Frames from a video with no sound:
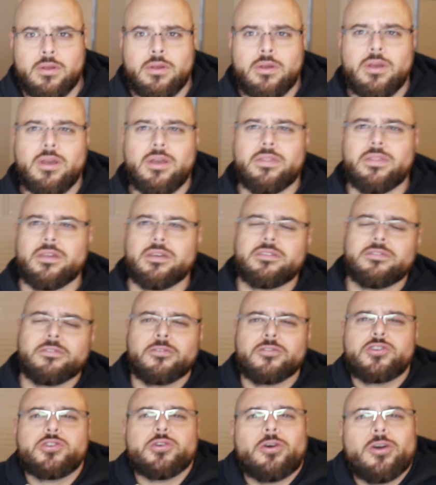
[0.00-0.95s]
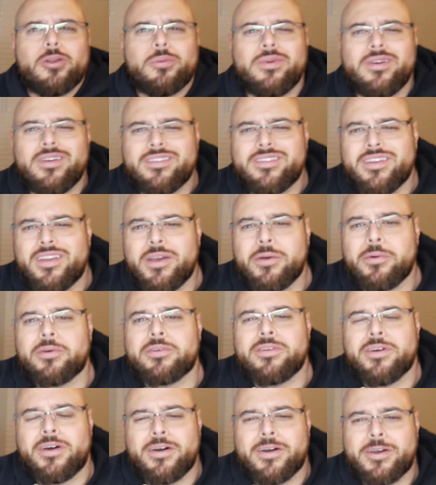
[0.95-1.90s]
Hey, thanks for joining me. Today we're
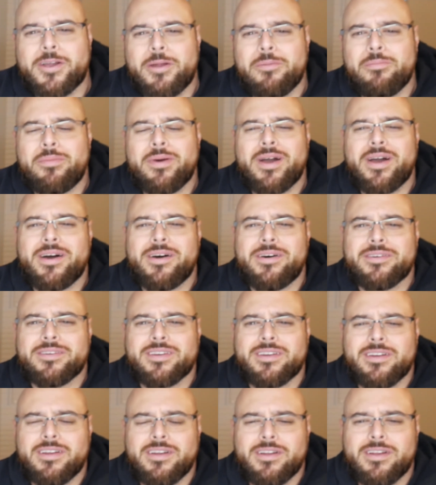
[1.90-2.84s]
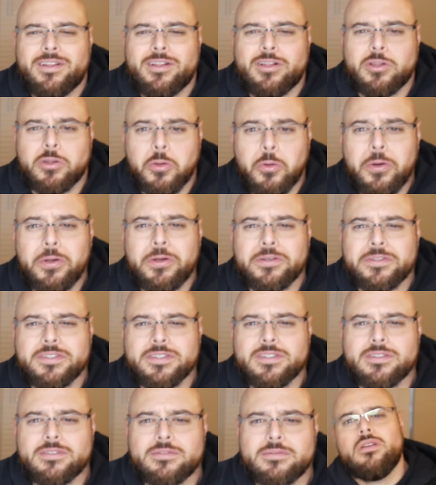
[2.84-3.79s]
talking about
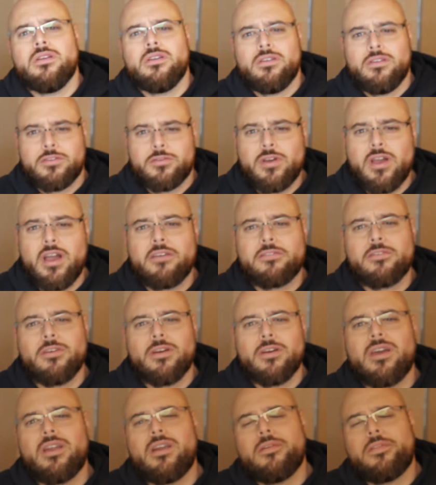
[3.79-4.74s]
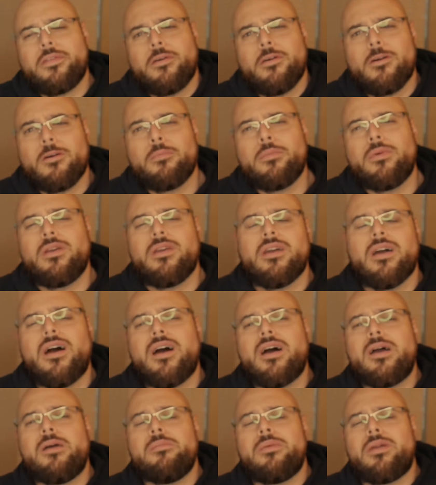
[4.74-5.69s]
loyalty. So, after out of the Army,
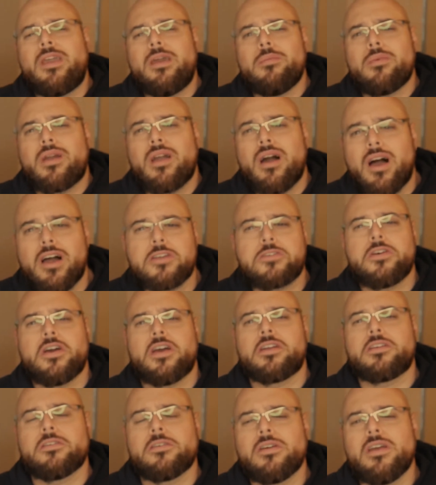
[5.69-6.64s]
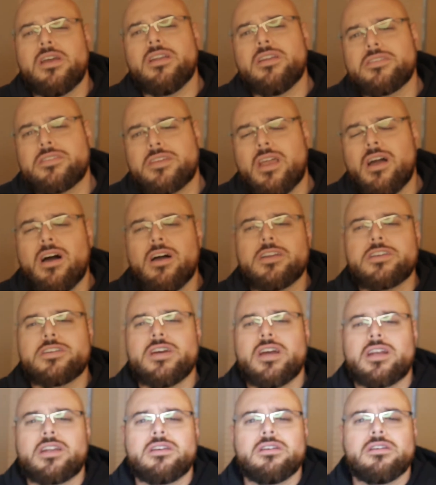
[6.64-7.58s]
I became a contractor, and as a
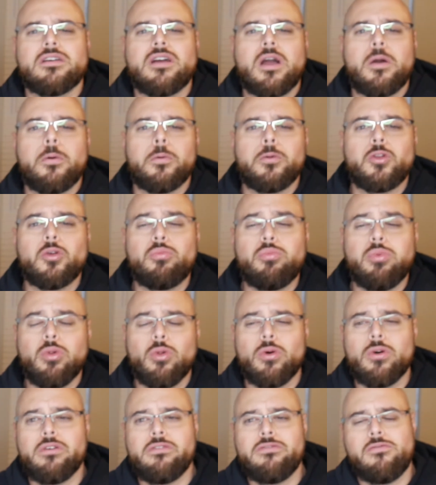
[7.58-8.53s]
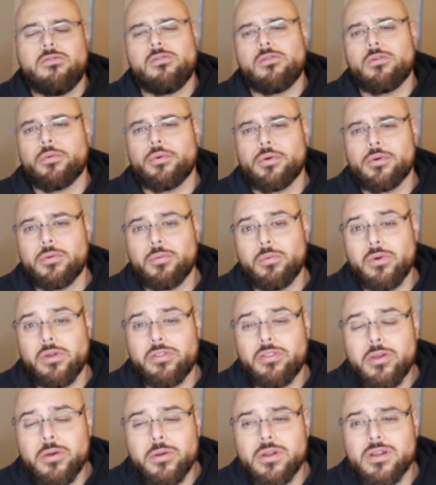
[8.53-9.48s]
contractor, I would deploy forward
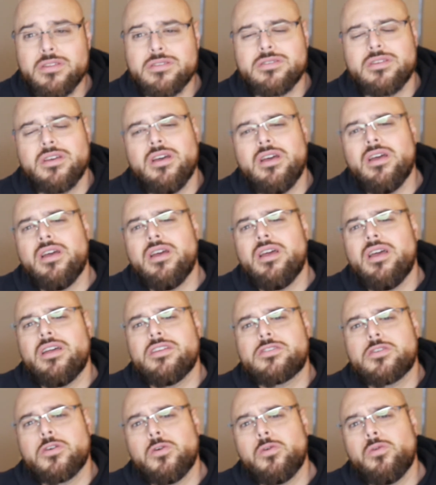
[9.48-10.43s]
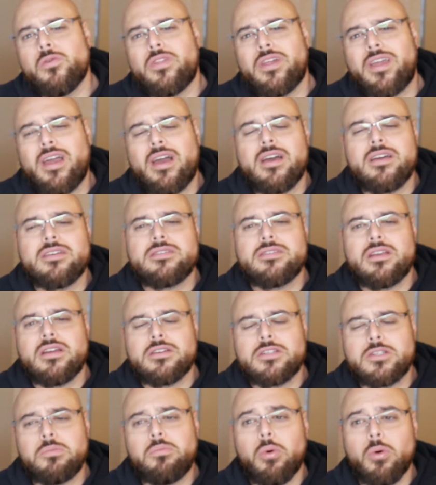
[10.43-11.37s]
with units. And so, the guys that I
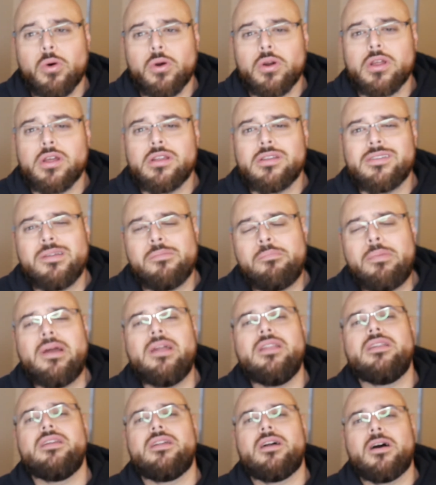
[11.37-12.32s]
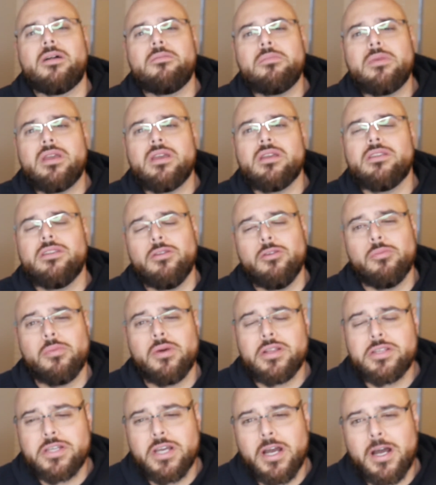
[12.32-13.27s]
supported depended on me to do
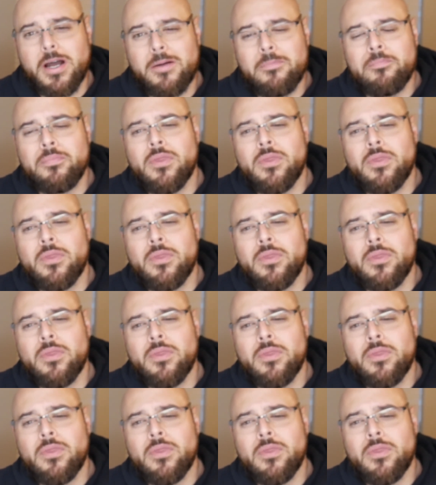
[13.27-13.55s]
my job.